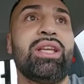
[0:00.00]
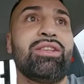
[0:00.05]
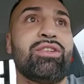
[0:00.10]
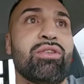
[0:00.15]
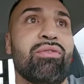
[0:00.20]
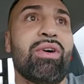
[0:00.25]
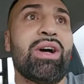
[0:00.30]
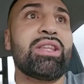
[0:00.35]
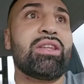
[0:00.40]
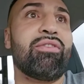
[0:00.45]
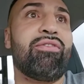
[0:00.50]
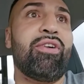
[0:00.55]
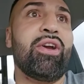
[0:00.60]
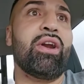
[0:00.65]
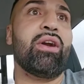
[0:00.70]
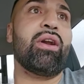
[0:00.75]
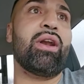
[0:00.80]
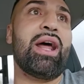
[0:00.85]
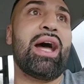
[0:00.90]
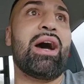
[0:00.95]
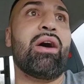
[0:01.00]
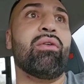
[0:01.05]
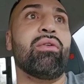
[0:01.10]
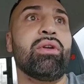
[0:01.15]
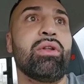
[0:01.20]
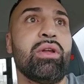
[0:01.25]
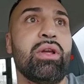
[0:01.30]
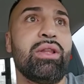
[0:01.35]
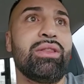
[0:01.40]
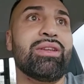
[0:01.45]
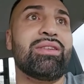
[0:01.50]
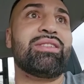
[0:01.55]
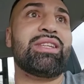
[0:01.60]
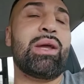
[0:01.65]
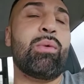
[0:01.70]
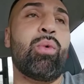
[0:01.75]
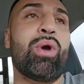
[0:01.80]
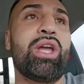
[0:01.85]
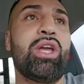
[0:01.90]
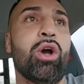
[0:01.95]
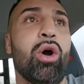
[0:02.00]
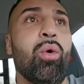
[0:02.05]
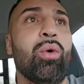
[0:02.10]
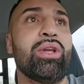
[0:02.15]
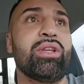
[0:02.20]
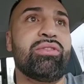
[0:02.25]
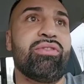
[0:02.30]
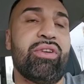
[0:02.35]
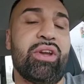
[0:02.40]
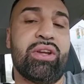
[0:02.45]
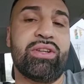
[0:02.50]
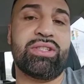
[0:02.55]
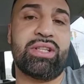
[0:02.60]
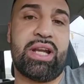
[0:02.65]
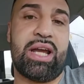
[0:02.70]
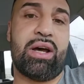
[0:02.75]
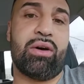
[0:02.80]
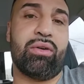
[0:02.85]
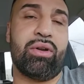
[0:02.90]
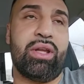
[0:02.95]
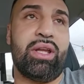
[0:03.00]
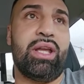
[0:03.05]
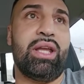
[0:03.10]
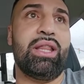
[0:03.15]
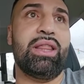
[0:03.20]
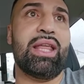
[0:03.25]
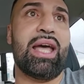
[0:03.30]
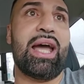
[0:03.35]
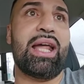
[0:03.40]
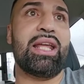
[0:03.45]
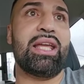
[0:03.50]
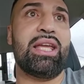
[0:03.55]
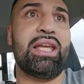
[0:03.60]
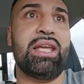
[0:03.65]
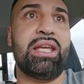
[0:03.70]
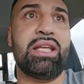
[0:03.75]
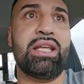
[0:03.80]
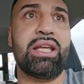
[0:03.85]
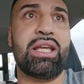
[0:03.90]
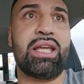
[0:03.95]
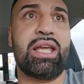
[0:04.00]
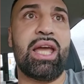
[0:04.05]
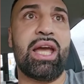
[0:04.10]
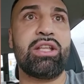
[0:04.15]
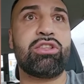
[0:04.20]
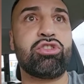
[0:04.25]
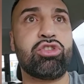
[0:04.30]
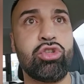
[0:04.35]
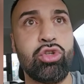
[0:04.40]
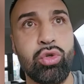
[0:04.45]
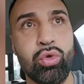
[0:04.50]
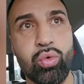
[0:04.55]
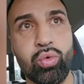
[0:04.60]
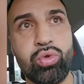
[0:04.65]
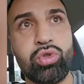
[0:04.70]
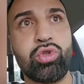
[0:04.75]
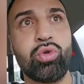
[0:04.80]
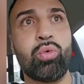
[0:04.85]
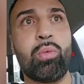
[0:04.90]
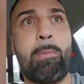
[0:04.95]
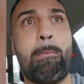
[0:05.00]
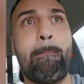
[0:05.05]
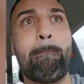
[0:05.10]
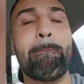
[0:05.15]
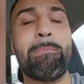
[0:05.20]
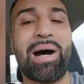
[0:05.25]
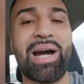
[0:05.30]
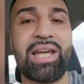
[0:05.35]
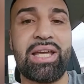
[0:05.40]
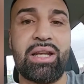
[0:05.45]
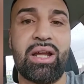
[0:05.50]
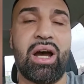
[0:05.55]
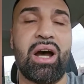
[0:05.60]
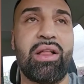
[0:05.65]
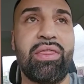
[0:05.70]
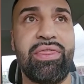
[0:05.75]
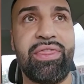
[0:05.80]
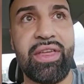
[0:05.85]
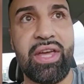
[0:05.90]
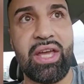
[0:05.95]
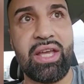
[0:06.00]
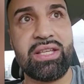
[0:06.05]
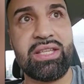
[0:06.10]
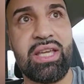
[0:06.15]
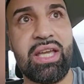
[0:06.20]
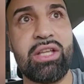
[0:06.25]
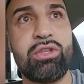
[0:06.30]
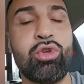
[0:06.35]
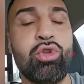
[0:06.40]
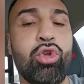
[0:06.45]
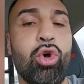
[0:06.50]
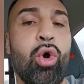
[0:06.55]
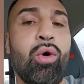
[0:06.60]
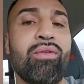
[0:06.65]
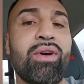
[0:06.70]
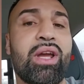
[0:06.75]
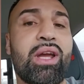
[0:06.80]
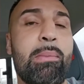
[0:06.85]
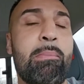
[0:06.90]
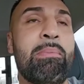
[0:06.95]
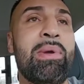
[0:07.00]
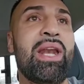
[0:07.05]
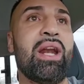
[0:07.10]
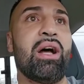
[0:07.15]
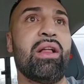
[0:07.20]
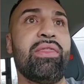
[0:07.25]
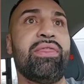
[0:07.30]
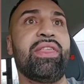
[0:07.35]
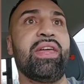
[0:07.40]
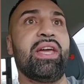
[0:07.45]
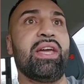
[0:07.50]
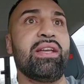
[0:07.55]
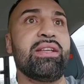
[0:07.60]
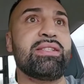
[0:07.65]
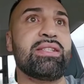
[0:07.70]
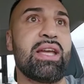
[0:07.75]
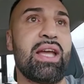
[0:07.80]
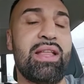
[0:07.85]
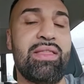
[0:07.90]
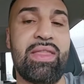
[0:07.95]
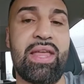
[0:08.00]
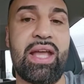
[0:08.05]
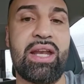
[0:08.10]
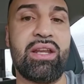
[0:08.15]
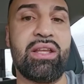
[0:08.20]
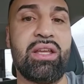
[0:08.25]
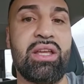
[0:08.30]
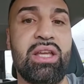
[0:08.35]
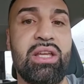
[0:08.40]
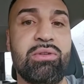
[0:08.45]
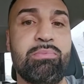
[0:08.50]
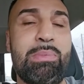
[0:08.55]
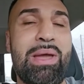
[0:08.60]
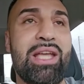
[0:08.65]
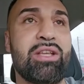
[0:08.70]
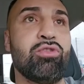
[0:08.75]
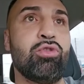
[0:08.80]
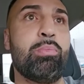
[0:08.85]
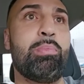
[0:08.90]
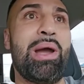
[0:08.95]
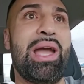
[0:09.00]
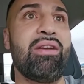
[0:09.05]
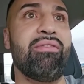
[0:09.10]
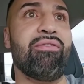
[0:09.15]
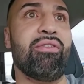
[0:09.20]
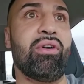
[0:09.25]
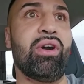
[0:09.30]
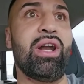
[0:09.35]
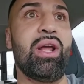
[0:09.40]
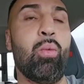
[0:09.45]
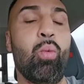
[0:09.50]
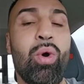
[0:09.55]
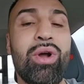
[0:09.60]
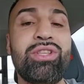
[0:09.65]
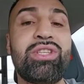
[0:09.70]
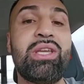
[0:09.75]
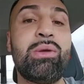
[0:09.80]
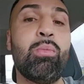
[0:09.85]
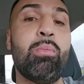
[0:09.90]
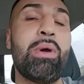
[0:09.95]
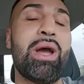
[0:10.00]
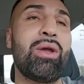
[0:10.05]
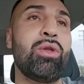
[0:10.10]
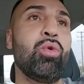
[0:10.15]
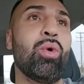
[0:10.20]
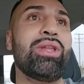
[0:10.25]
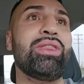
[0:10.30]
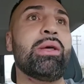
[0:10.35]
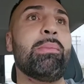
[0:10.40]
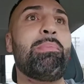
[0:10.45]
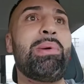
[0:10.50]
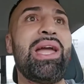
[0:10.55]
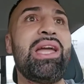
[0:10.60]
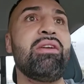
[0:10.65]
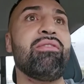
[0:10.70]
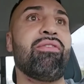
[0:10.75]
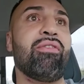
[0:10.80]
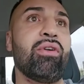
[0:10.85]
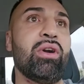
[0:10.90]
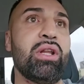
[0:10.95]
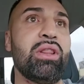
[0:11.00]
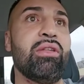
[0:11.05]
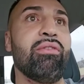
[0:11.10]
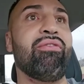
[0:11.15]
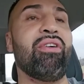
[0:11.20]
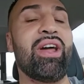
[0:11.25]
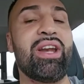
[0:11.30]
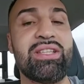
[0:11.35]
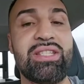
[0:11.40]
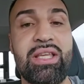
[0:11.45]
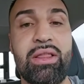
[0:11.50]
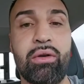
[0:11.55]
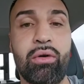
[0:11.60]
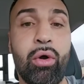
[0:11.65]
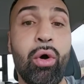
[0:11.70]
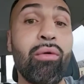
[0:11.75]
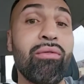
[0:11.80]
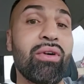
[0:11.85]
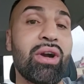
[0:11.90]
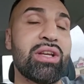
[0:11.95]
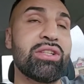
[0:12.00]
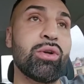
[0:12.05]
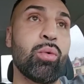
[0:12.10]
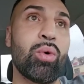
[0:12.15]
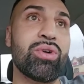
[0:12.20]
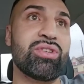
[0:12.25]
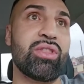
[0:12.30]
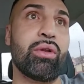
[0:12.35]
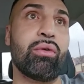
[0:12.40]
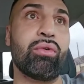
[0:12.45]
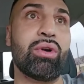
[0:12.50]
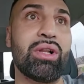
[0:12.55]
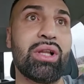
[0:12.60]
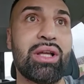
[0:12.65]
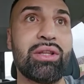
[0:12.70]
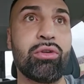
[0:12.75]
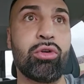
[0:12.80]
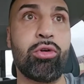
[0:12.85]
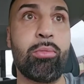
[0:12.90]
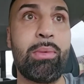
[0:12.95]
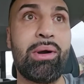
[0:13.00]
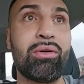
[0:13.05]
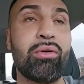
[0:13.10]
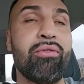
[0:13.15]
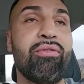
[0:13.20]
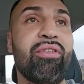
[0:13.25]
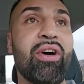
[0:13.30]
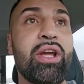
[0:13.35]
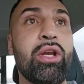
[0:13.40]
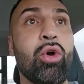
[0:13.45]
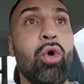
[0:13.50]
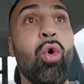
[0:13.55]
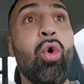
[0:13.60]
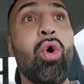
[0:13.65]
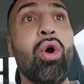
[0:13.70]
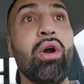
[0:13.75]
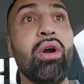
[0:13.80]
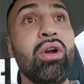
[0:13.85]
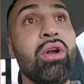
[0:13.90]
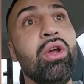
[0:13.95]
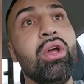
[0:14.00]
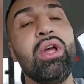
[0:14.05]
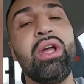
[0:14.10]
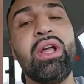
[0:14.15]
Gervonta figured it out in the same way he always figures it out, in that he gets you to bite on things, he gets you to overcommit on things, and then he makes you pay for it. And once you end up paying for it, the fight is either over, as it was in the Rolando Romero fight, or